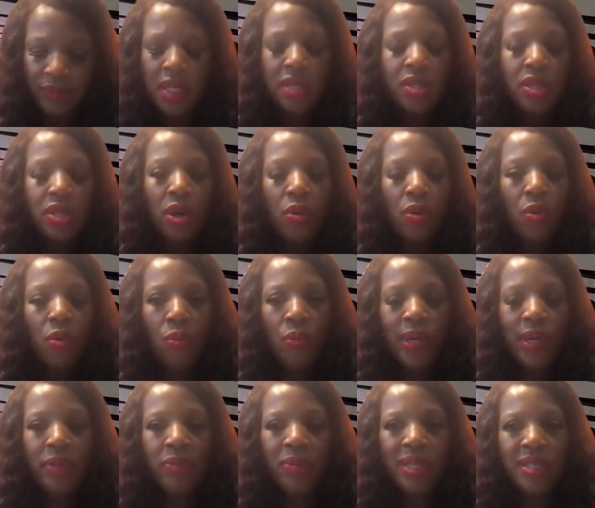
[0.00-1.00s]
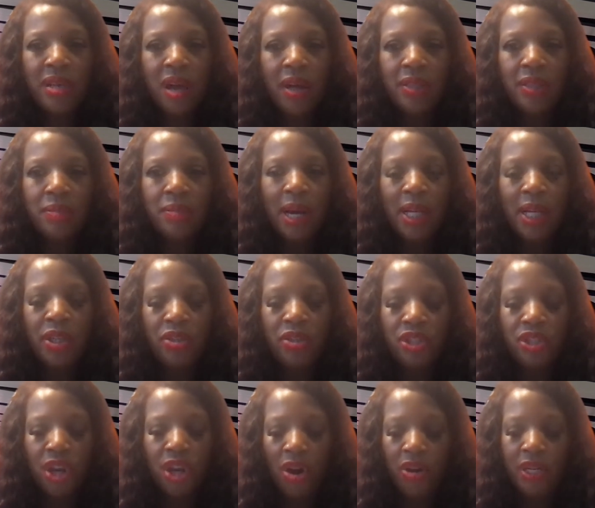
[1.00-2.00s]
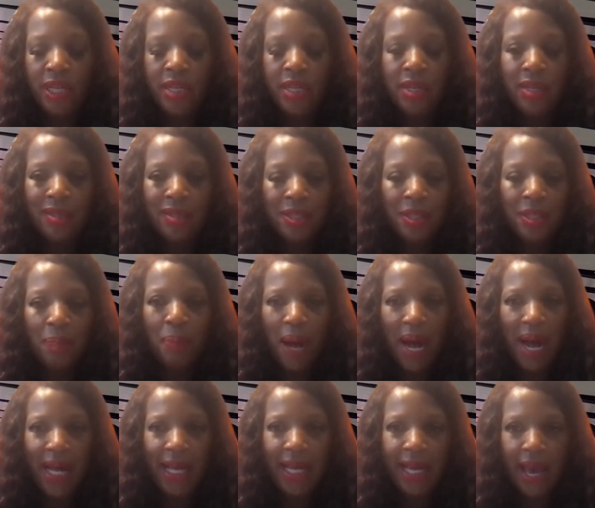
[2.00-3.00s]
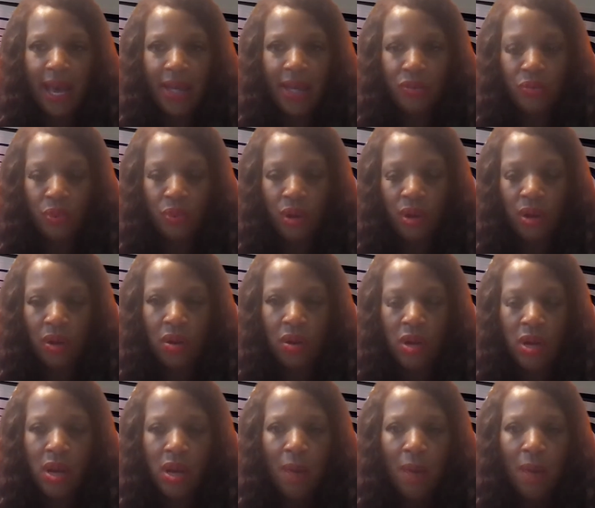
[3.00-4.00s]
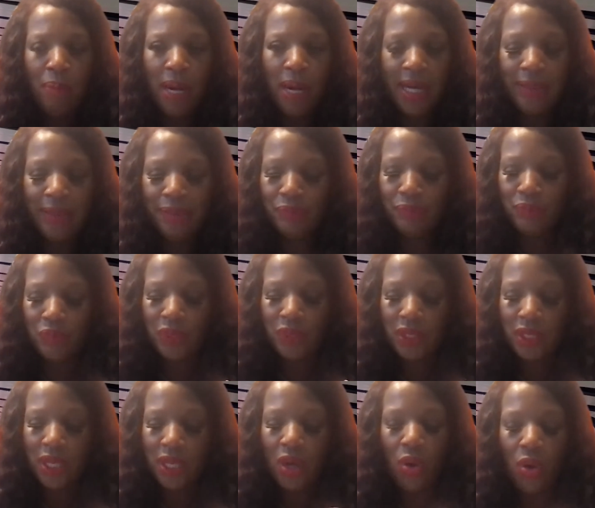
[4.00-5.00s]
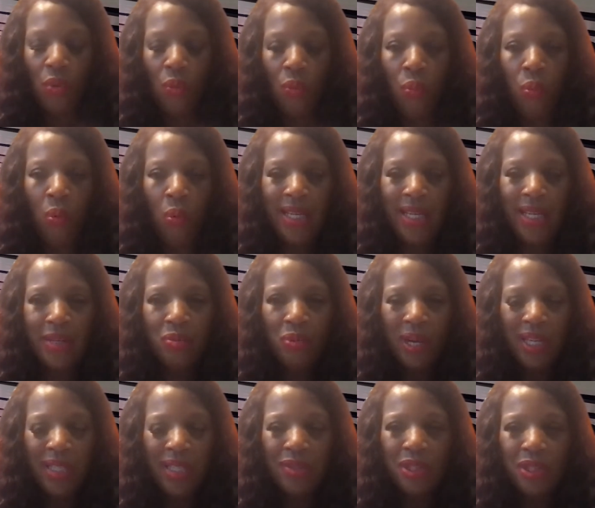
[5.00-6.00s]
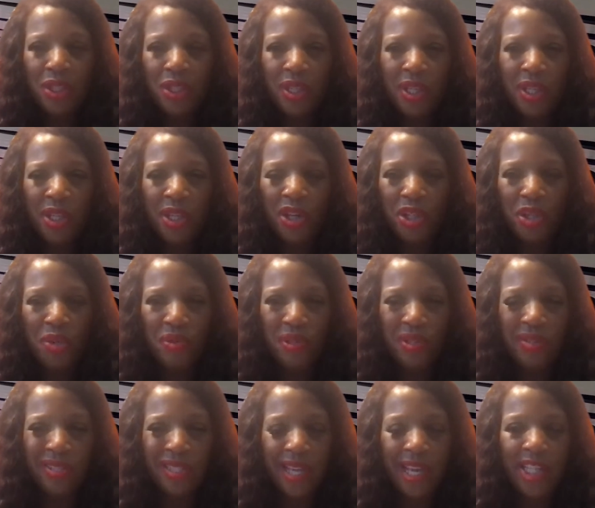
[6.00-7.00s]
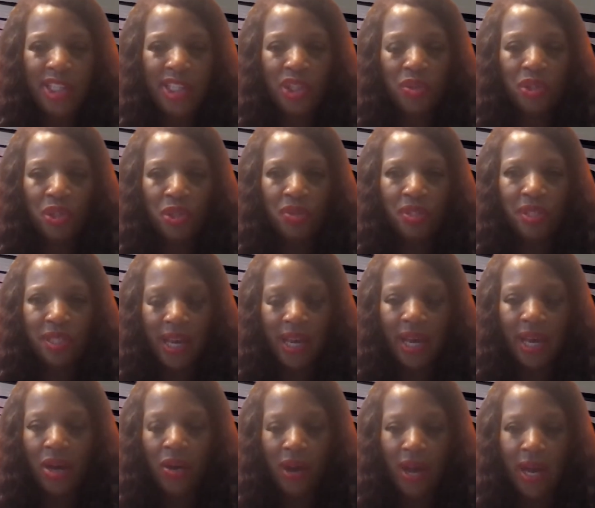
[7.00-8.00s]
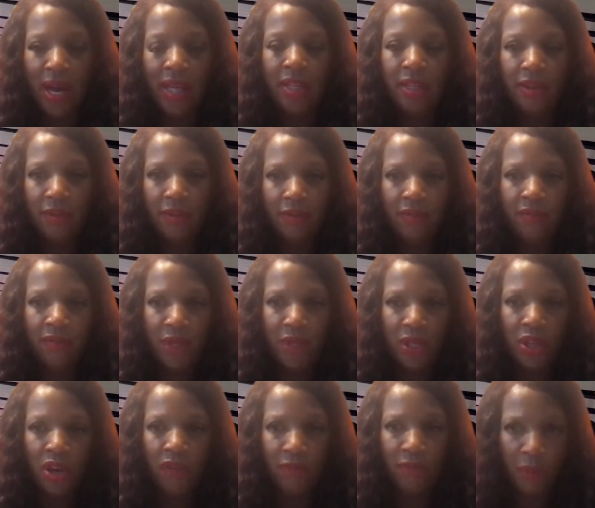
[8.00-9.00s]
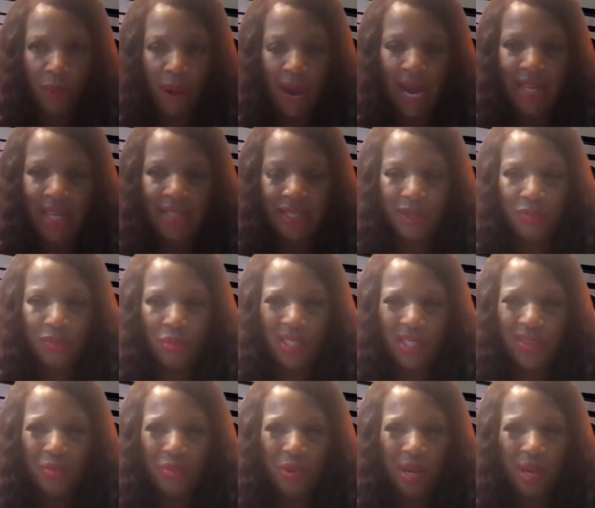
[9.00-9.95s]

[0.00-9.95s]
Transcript: So we talked about your journey to the podcast world, but what, you said you sell at, Verizon.